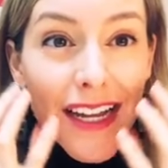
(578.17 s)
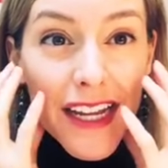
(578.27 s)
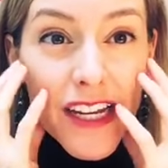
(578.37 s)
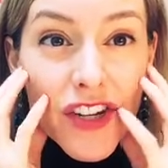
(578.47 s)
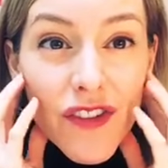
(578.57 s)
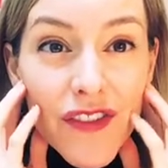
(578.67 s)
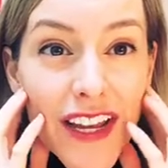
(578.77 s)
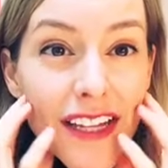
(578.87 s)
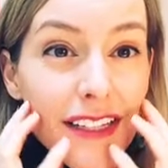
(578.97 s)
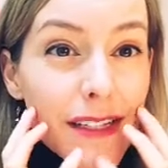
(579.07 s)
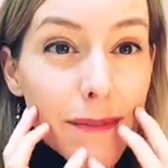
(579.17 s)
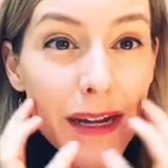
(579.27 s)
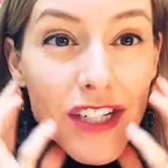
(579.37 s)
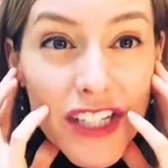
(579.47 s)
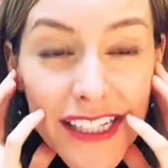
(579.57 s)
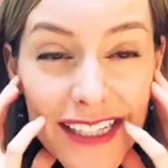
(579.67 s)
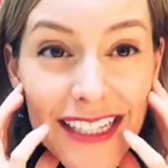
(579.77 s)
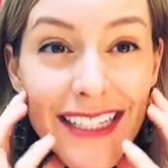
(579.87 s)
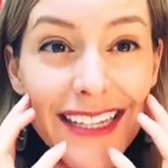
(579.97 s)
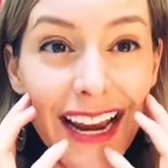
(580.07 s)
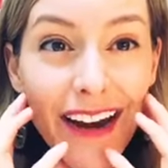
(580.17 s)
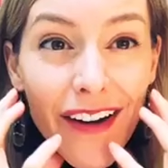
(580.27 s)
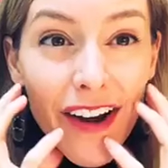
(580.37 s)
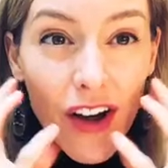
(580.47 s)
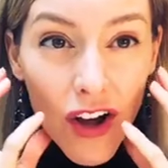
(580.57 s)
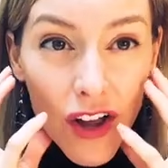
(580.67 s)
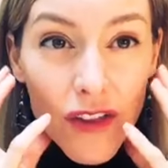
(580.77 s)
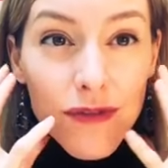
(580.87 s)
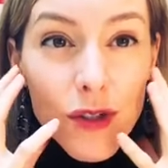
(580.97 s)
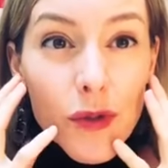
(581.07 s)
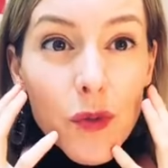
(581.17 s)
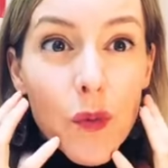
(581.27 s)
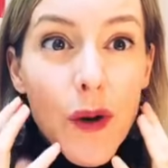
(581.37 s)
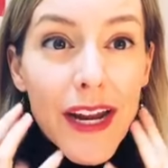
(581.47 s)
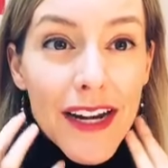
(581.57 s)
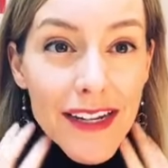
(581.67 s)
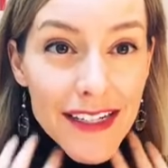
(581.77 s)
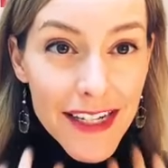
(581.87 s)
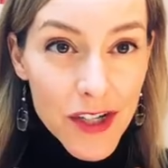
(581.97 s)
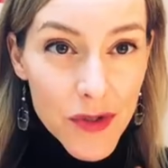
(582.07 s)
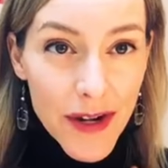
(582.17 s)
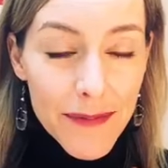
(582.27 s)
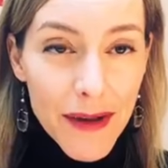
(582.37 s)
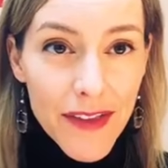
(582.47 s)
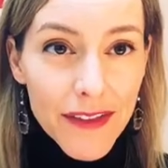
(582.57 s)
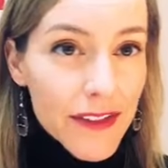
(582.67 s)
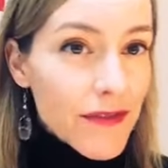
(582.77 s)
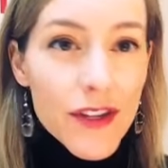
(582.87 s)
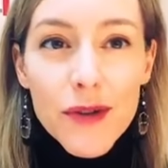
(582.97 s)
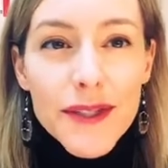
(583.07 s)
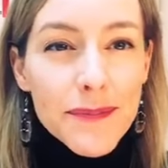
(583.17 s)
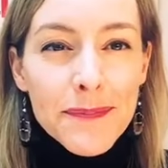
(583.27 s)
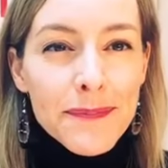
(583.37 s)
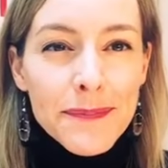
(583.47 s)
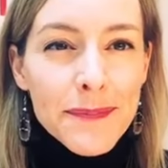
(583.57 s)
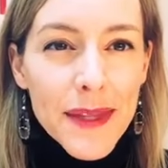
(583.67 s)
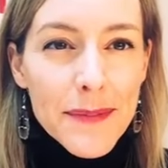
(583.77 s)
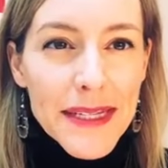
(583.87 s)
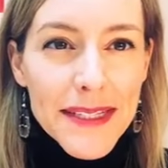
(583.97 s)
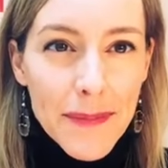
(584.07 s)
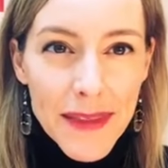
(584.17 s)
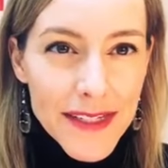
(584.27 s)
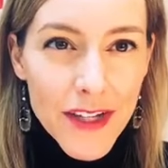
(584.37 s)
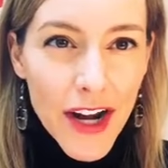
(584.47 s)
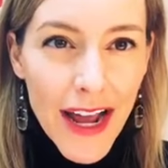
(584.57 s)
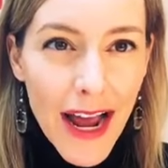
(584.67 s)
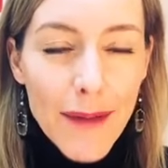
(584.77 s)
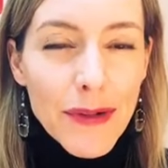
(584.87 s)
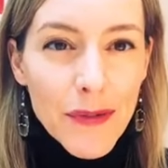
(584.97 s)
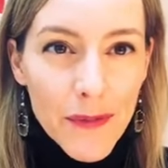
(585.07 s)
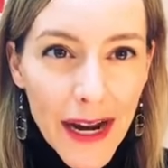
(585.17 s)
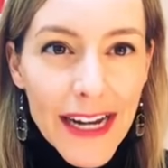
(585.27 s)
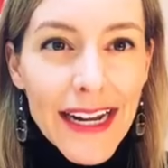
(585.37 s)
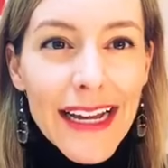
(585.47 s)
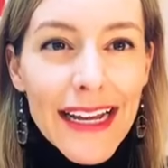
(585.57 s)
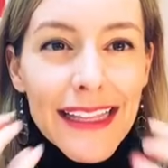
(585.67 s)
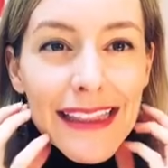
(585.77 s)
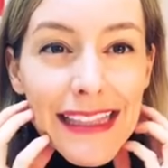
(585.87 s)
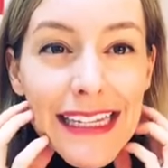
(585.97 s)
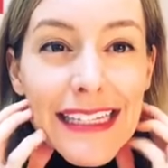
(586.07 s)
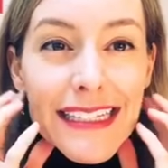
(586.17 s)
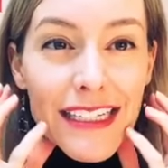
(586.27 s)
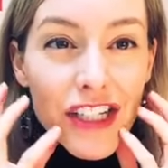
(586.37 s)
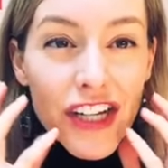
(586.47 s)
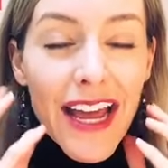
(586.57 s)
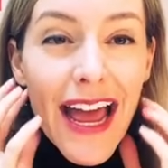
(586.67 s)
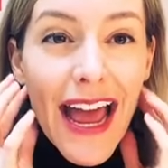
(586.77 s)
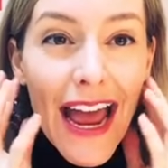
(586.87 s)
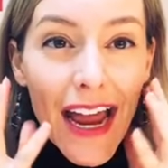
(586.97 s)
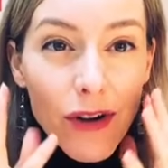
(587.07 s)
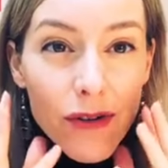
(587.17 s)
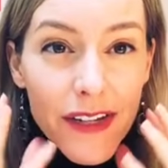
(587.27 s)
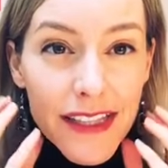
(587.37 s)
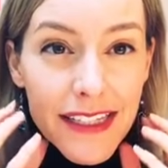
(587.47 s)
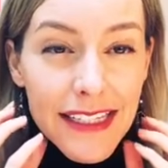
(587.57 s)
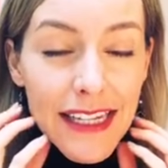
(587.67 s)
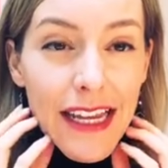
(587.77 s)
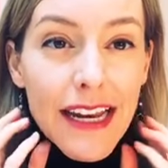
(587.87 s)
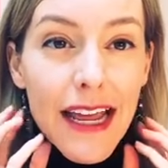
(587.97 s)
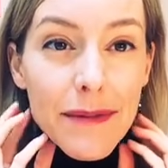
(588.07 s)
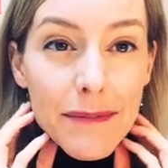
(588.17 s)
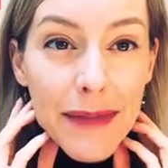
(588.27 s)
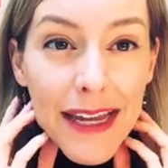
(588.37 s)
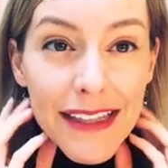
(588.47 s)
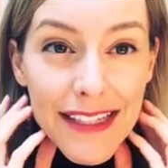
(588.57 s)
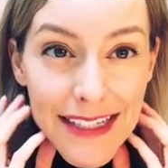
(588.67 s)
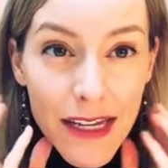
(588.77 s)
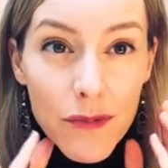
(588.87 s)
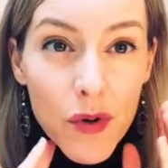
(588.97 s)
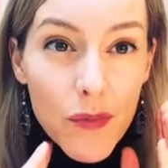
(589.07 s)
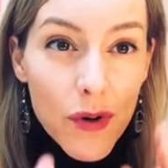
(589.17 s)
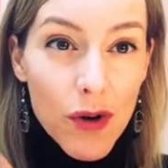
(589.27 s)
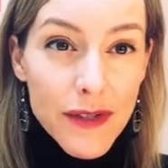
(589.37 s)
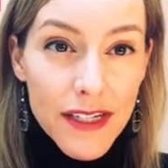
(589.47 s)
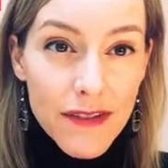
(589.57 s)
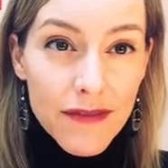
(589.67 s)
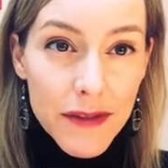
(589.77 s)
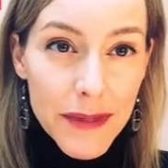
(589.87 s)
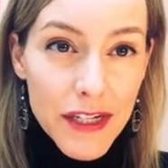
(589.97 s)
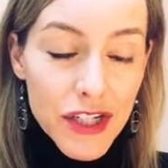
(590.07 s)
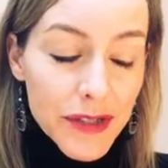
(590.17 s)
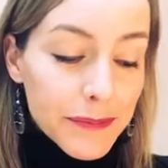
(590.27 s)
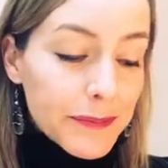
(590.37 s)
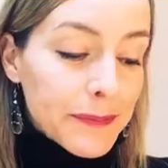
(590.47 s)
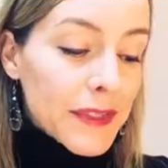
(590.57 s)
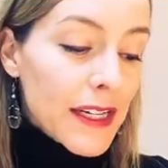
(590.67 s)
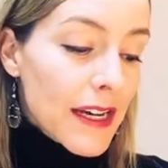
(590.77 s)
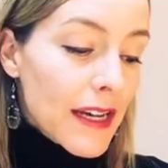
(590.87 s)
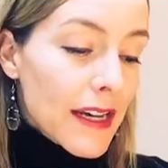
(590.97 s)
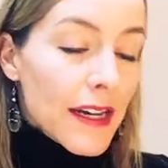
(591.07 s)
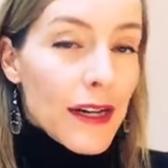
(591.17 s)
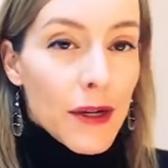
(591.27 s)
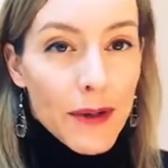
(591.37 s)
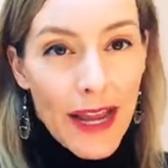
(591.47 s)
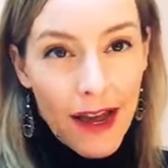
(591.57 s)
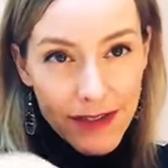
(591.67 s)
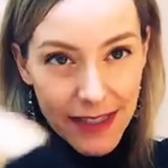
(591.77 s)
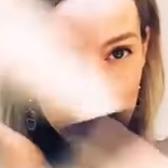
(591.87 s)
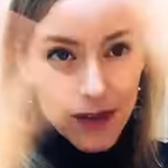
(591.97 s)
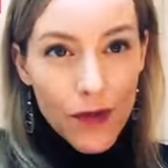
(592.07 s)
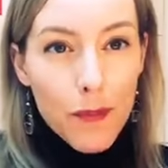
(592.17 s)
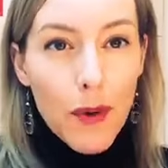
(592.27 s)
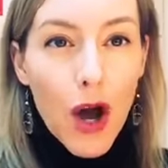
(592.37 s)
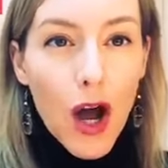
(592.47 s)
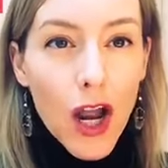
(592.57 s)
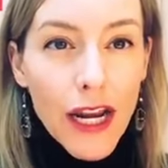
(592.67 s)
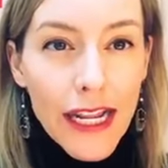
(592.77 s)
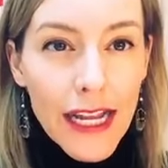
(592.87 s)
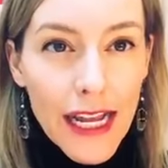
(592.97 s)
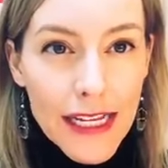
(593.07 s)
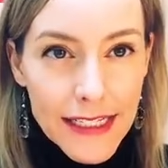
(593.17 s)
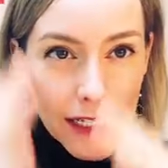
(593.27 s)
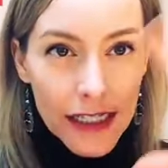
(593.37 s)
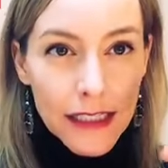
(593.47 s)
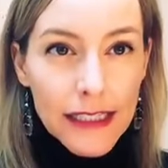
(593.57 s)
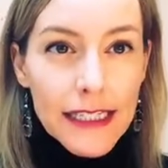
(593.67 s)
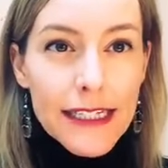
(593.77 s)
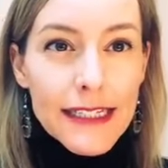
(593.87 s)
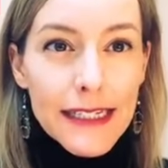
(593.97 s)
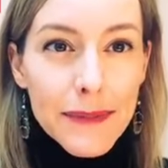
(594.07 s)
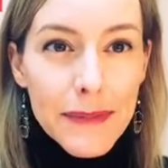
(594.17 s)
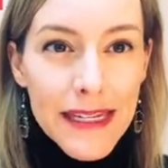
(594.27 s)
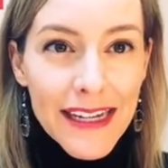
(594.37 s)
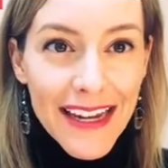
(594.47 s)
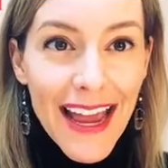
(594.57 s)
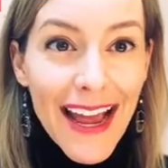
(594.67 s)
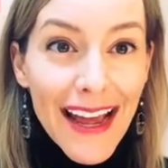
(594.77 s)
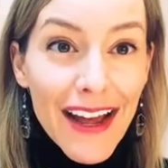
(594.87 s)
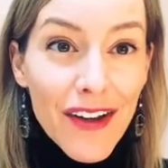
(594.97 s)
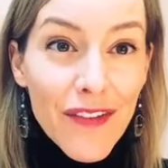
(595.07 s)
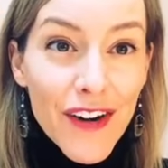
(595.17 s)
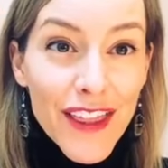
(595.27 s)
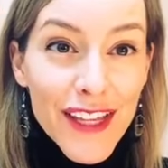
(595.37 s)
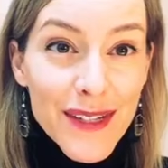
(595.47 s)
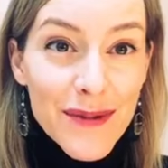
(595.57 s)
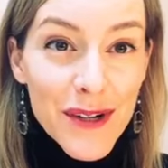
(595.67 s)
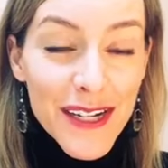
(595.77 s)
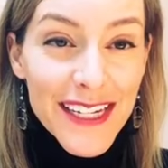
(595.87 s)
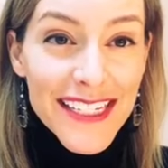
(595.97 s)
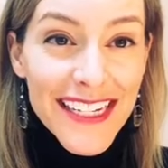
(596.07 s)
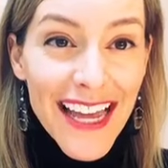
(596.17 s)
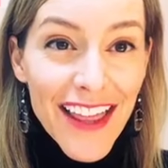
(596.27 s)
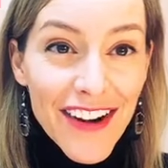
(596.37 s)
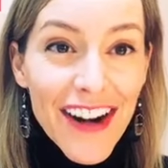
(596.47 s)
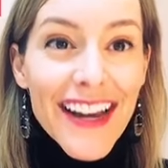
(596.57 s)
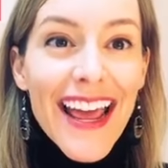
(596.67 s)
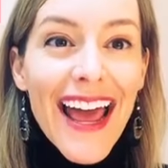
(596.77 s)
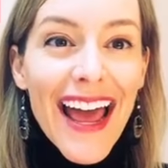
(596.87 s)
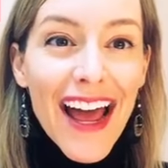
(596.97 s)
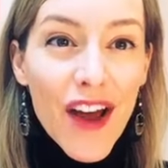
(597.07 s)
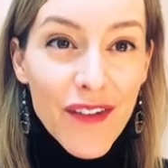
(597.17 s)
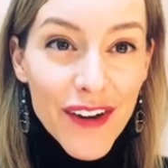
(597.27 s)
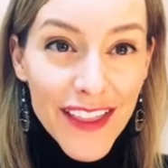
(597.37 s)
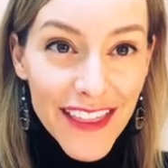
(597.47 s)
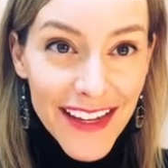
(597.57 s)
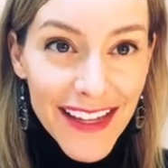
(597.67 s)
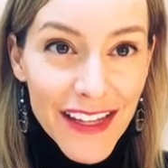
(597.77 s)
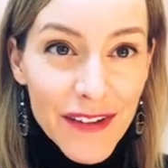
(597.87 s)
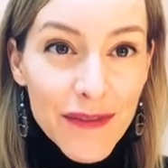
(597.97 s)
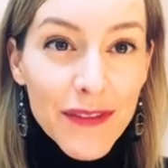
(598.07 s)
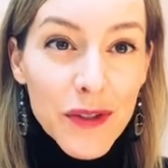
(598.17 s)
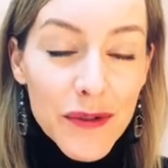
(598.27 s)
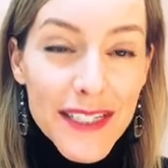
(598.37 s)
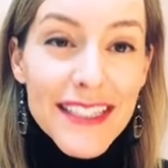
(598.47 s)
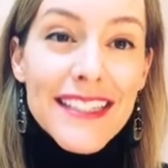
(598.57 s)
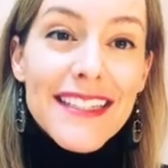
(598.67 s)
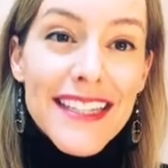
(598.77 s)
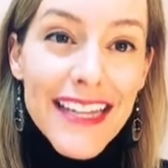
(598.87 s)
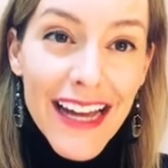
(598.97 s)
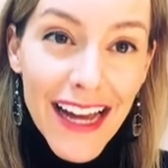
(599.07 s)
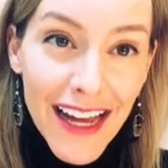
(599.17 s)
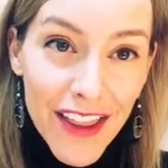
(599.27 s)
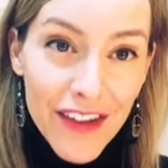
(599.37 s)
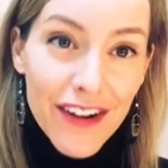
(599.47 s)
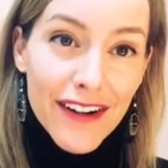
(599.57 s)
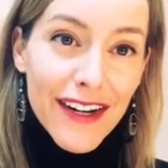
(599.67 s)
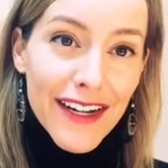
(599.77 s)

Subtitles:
in your face, especially in this area, all the fluid waiting to get drained by the lymph nodes, I mean, something's got to happen, right? At least it's going to aggravate the skin and make the skin more prone to inflammation. You have to think of the body as a holistic being. Everything's working together and everything influences the other.